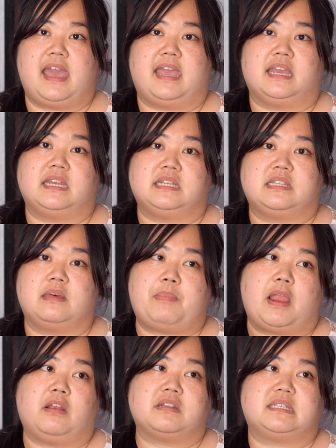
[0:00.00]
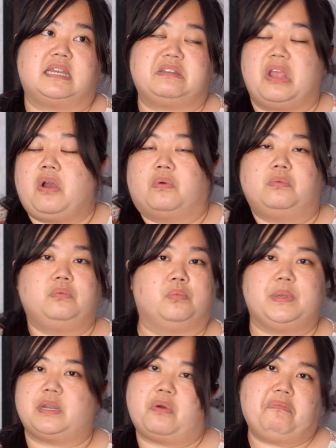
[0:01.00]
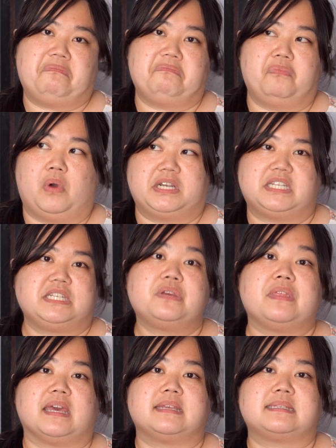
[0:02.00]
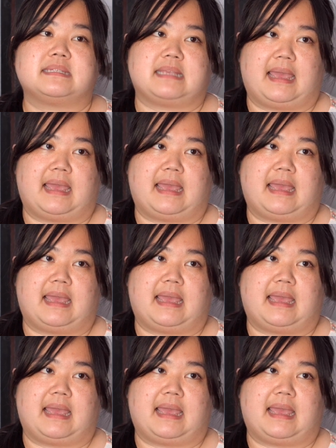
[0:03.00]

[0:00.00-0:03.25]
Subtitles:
and the parents said, no, we don't want to do this.